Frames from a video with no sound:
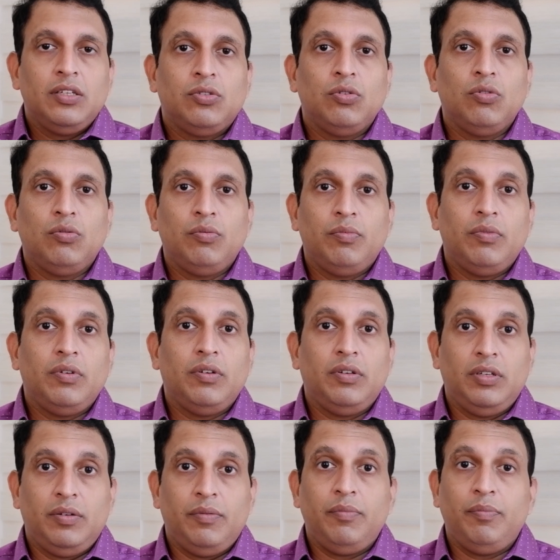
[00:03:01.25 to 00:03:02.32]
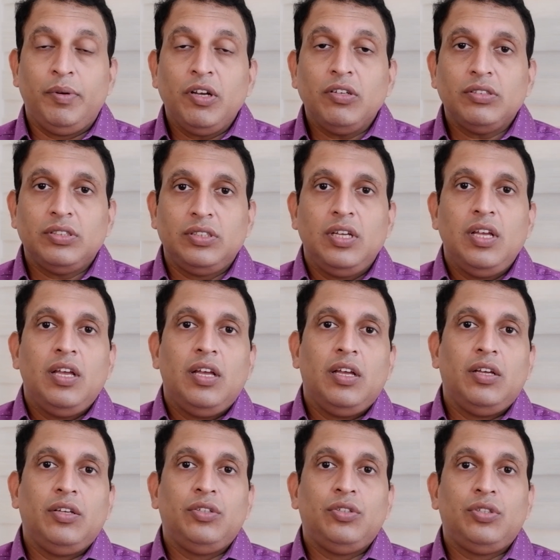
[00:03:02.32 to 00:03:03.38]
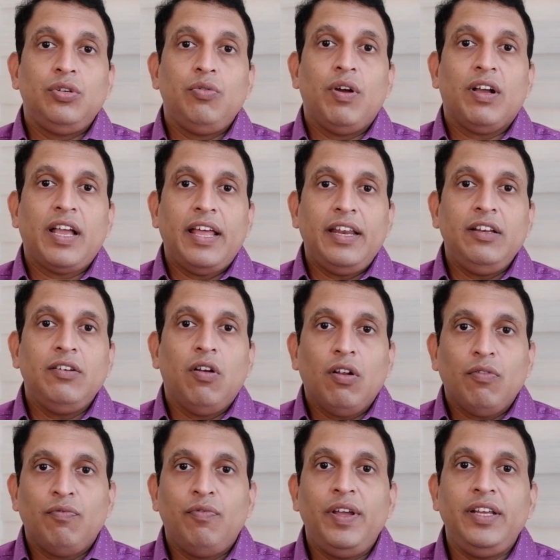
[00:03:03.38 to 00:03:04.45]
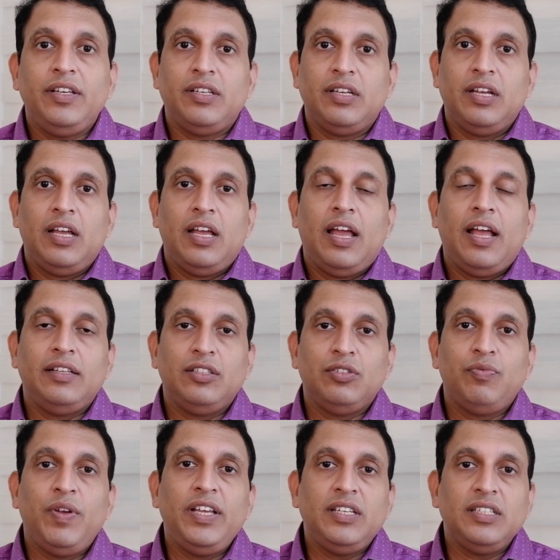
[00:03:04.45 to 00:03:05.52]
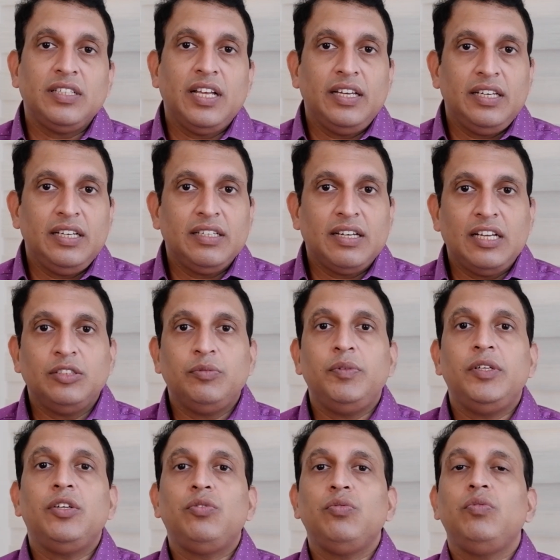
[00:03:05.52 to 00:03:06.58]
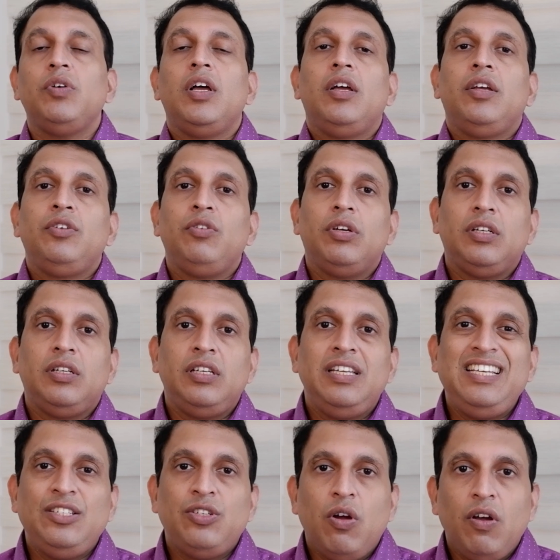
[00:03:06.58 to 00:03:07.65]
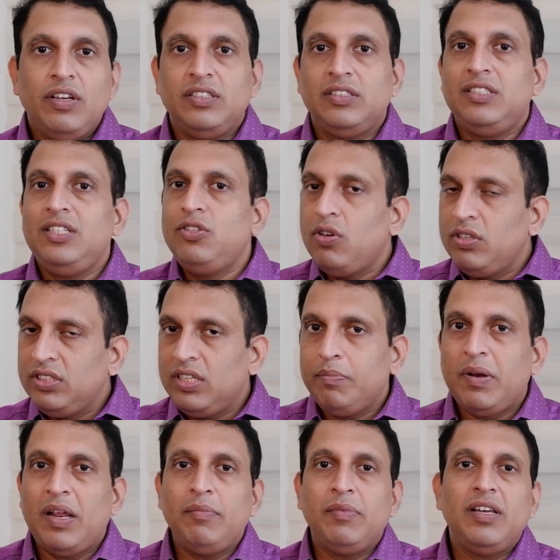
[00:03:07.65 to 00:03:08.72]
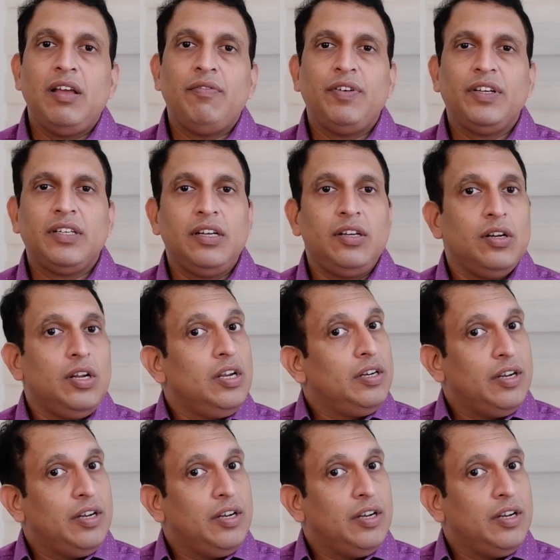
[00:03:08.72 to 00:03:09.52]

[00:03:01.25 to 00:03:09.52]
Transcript: So because you see you are carrying a lot of weight and this weight is getting transmitted to your knee joints. Knee joints are primarily affected.